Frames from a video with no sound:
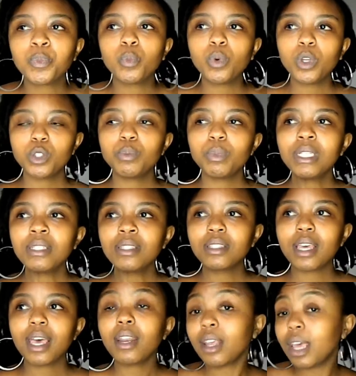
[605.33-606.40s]
which means,
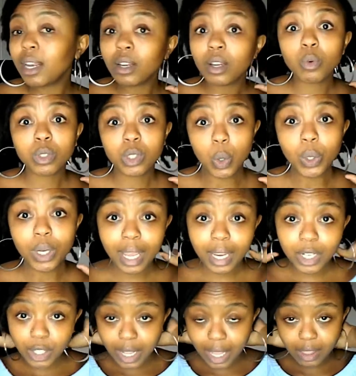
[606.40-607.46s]
and it was only
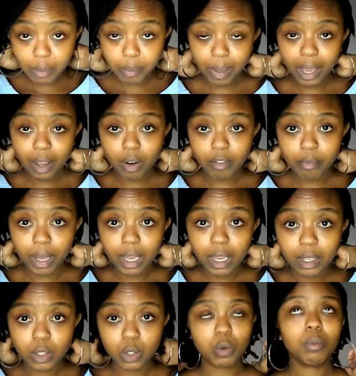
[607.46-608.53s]
actually at the back of my
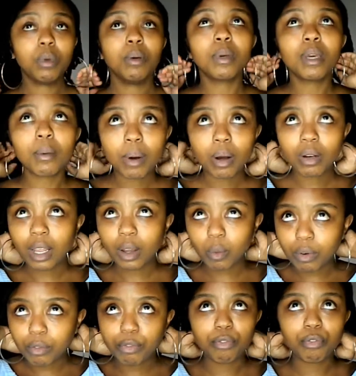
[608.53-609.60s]
head, so maybe about like what,